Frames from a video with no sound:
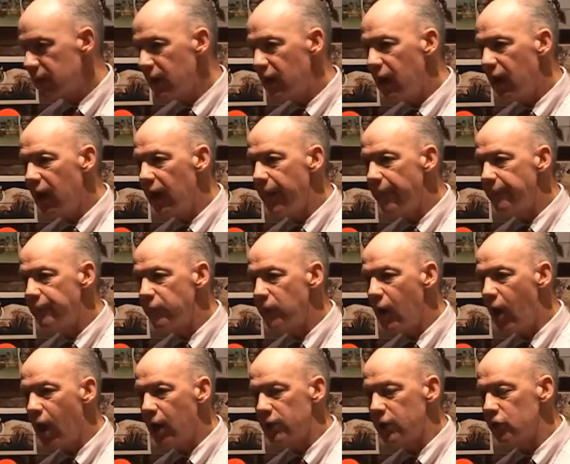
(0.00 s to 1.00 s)

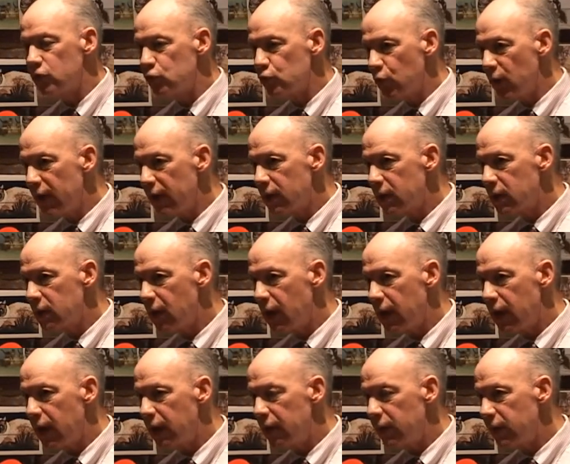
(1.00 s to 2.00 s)
on a trek
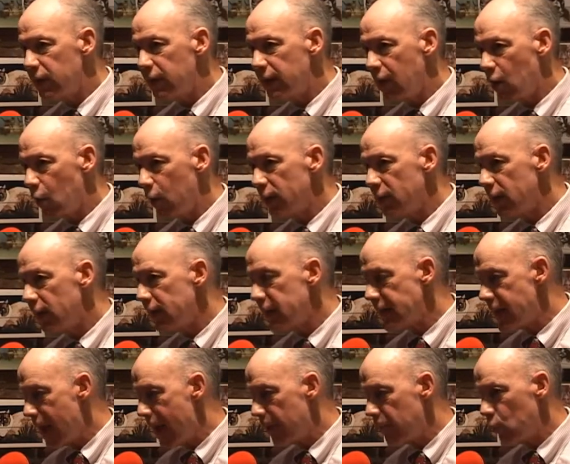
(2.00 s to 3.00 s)
carrying in
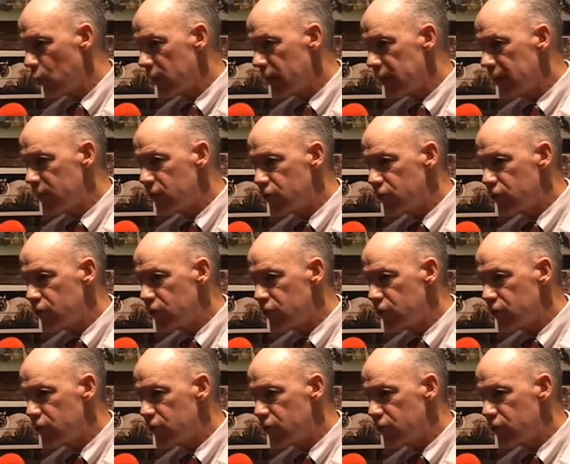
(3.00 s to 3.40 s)
camera